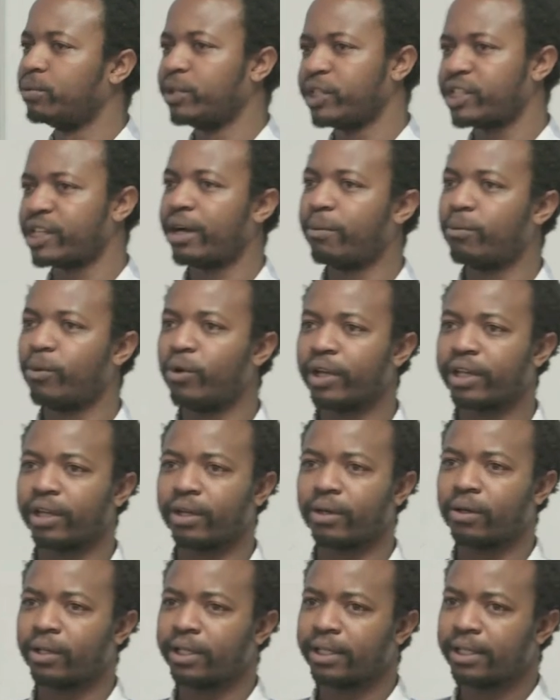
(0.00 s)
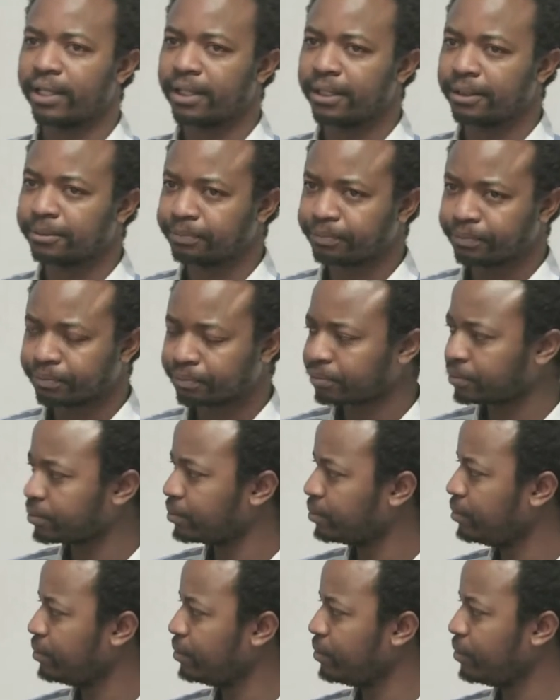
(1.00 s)
which I'm working on, uh,
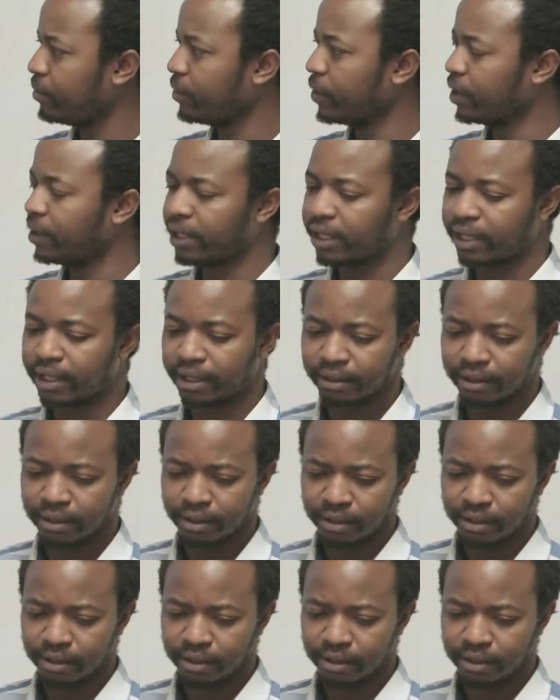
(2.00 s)
uh,